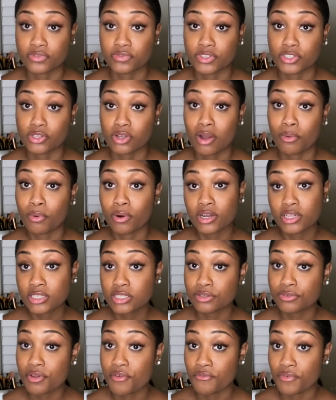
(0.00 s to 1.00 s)
And so I wanted
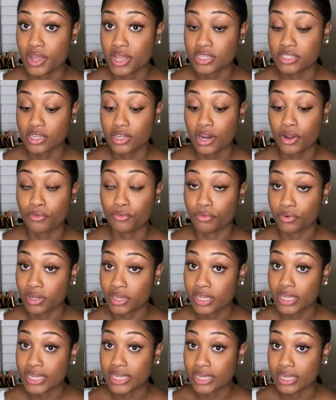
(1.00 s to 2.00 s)
to invest in a
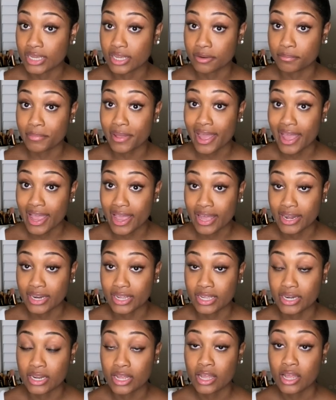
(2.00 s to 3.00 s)
really good
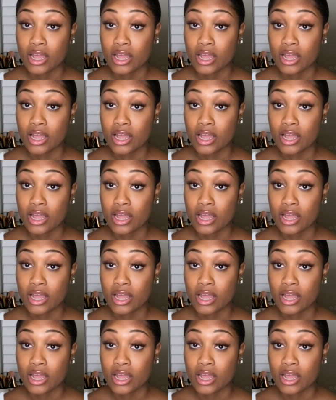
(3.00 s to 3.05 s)
padded